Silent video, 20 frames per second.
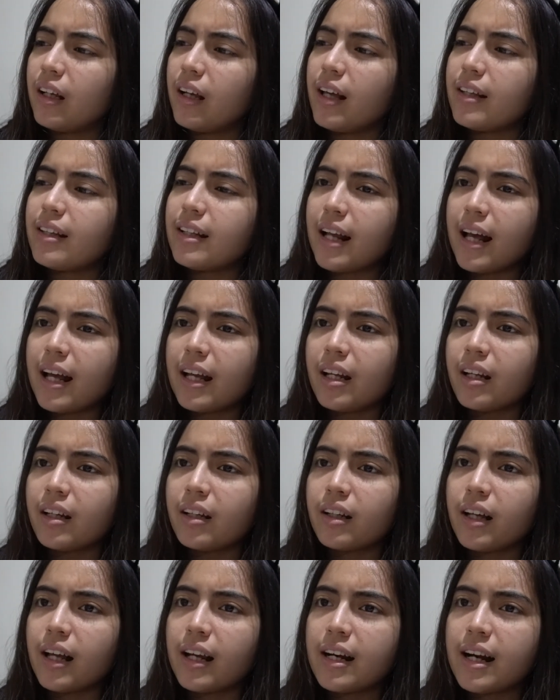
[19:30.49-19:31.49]
And then
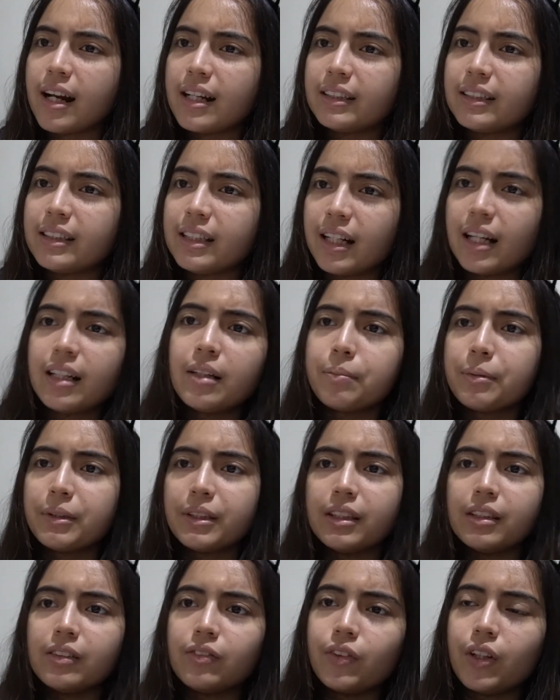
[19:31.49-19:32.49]
I see another
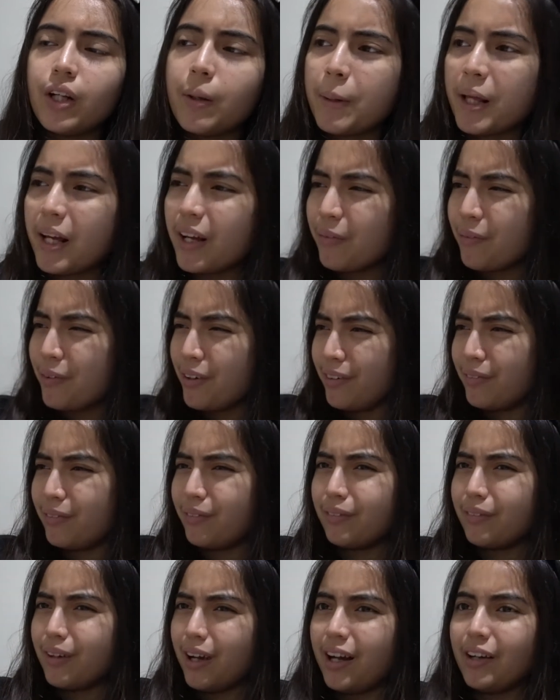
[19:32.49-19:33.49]
person's view, and I'm like, hey, wait,
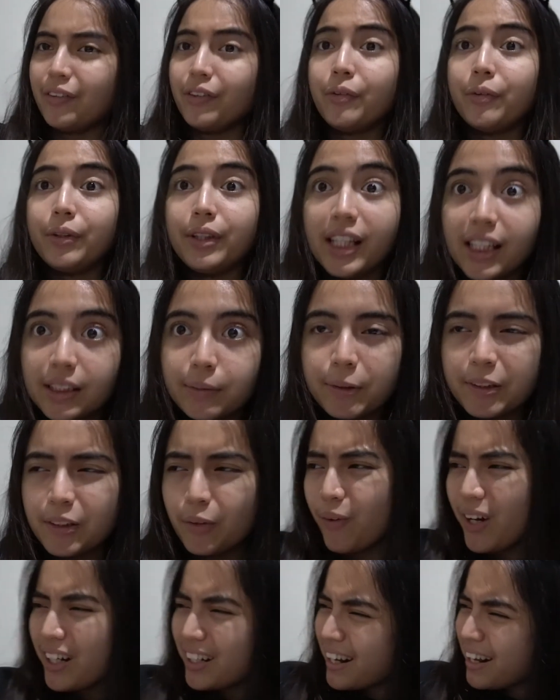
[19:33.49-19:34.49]
I agree with this person.
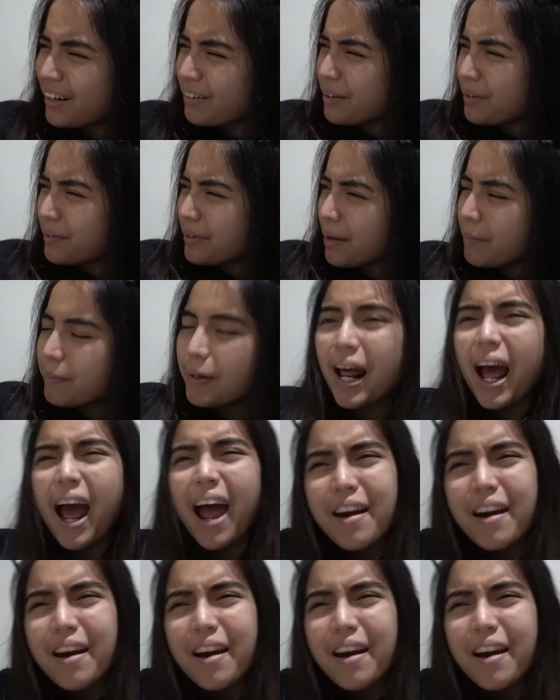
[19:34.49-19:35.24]
Why did I agree with that?